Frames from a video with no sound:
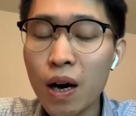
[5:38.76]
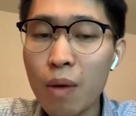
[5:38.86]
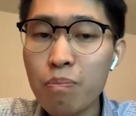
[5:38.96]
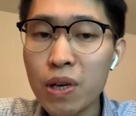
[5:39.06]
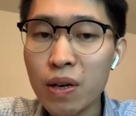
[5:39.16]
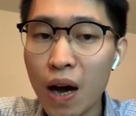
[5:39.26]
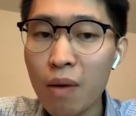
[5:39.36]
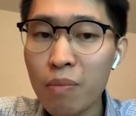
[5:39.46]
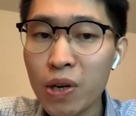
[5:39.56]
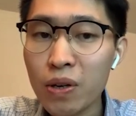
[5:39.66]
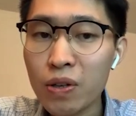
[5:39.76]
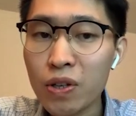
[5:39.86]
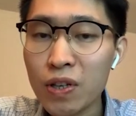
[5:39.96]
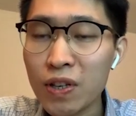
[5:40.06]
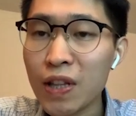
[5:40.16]
uh, becoming
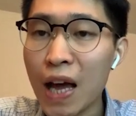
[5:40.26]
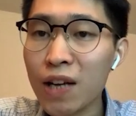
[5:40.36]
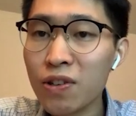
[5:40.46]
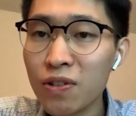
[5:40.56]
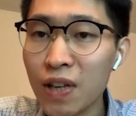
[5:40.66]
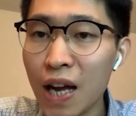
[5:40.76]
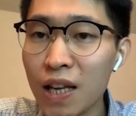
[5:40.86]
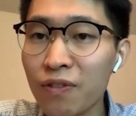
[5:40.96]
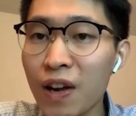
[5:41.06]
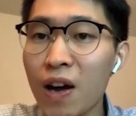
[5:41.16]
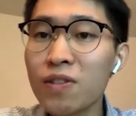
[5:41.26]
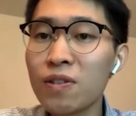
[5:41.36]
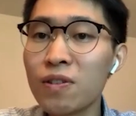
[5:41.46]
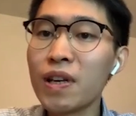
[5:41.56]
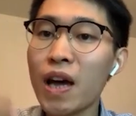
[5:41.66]
just an exercise of
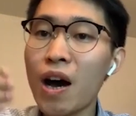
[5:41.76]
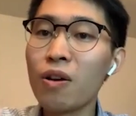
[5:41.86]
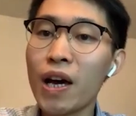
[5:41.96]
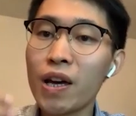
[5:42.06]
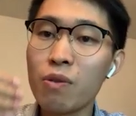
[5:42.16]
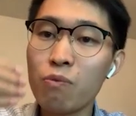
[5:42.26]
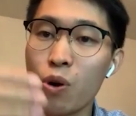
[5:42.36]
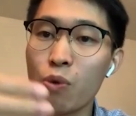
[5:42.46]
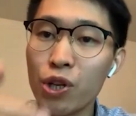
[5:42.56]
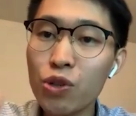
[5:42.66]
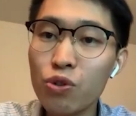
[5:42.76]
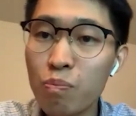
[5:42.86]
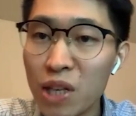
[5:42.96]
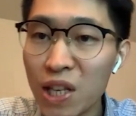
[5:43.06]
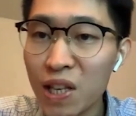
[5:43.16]
constantly outlining where we need to
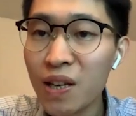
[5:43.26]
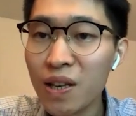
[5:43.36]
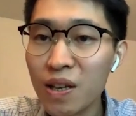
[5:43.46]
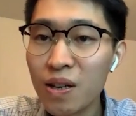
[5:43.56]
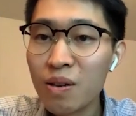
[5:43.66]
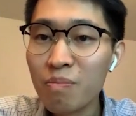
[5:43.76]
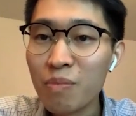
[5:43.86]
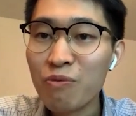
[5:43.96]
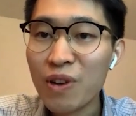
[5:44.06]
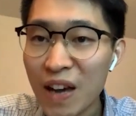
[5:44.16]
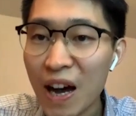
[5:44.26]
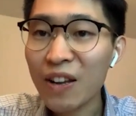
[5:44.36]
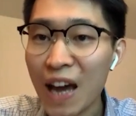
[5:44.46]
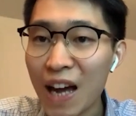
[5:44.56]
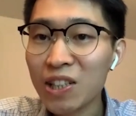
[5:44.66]
be, but
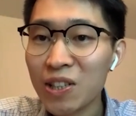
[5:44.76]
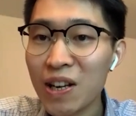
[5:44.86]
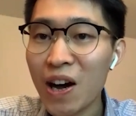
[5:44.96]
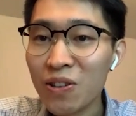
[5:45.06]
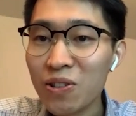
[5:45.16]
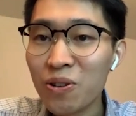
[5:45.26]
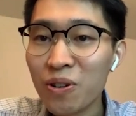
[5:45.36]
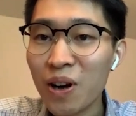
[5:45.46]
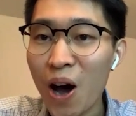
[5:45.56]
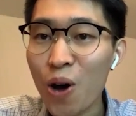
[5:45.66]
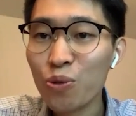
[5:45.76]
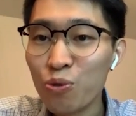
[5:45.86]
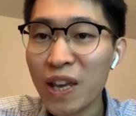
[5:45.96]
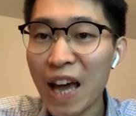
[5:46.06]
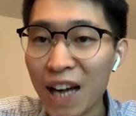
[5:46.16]
without actually answering how
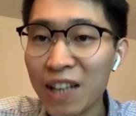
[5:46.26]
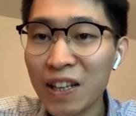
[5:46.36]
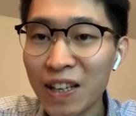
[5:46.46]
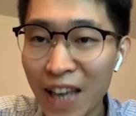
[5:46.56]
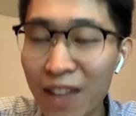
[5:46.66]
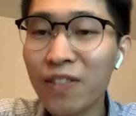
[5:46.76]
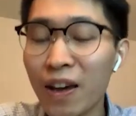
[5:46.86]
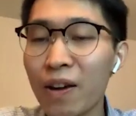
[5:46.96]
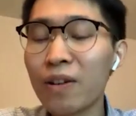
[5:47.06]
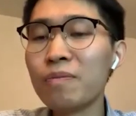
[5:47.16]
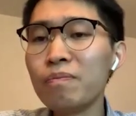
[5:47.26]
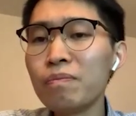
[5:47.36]
do we actually get there.